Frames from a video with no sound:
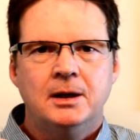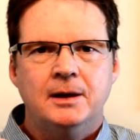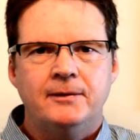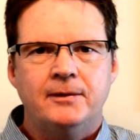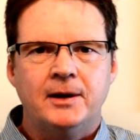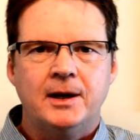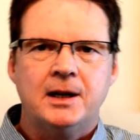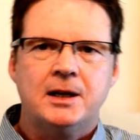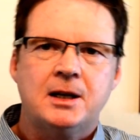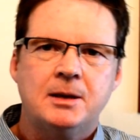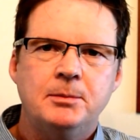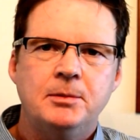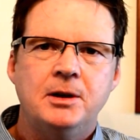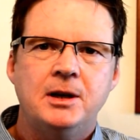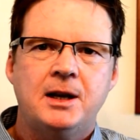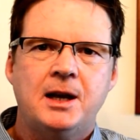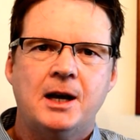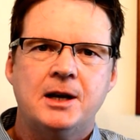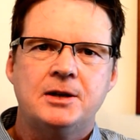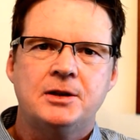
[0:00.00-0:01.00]
if I get
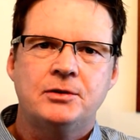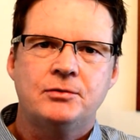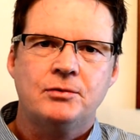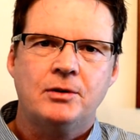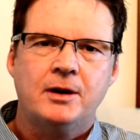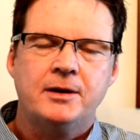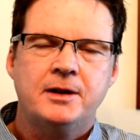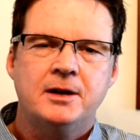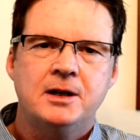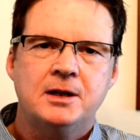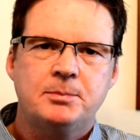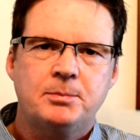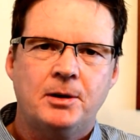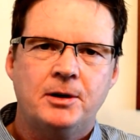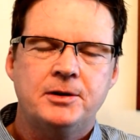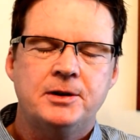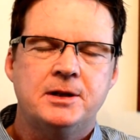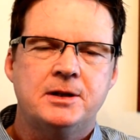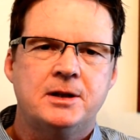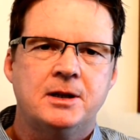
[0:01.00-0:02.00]
communications right, then this
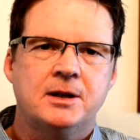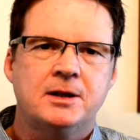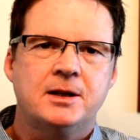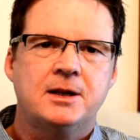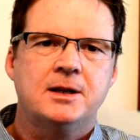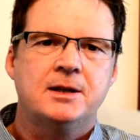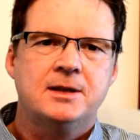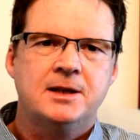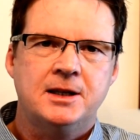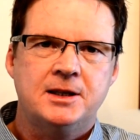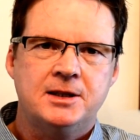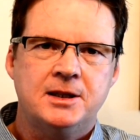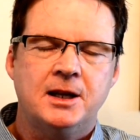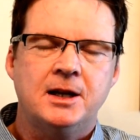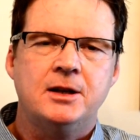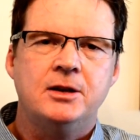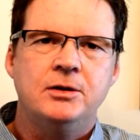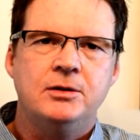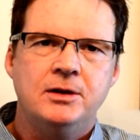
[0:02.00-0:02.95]
project's going to succeed.